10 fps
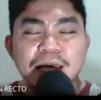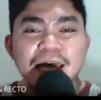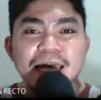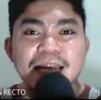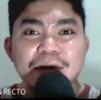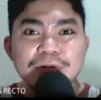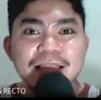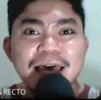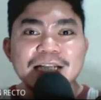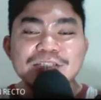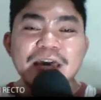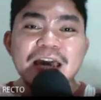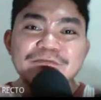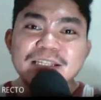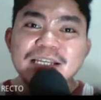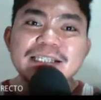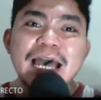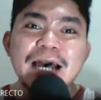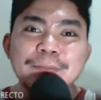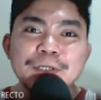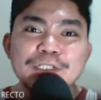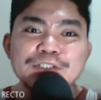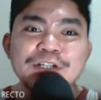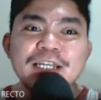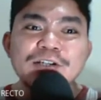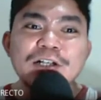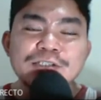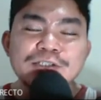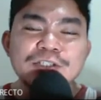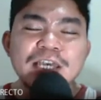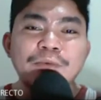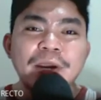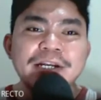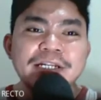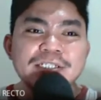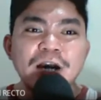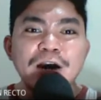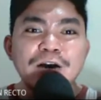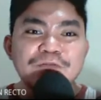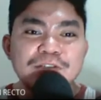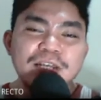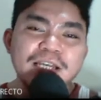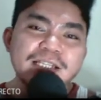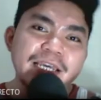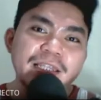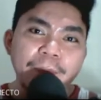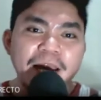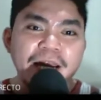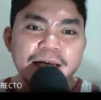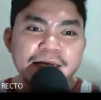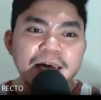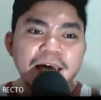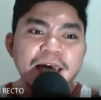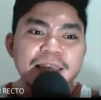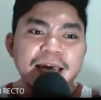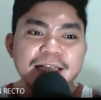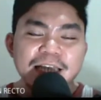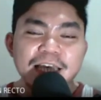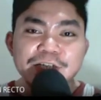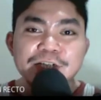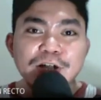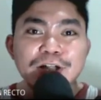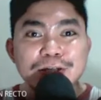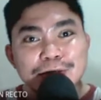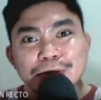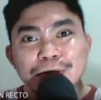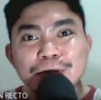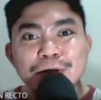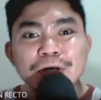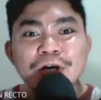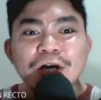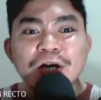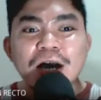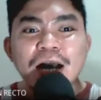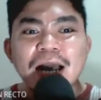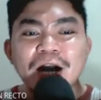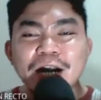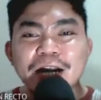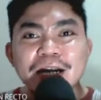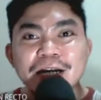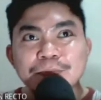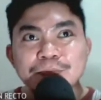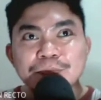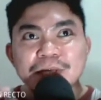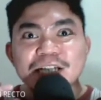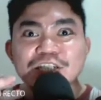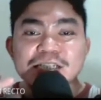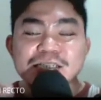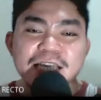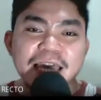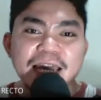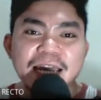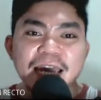And I would like to have this example to raise also the awareness of the students and the parents that teachers also are adjusting.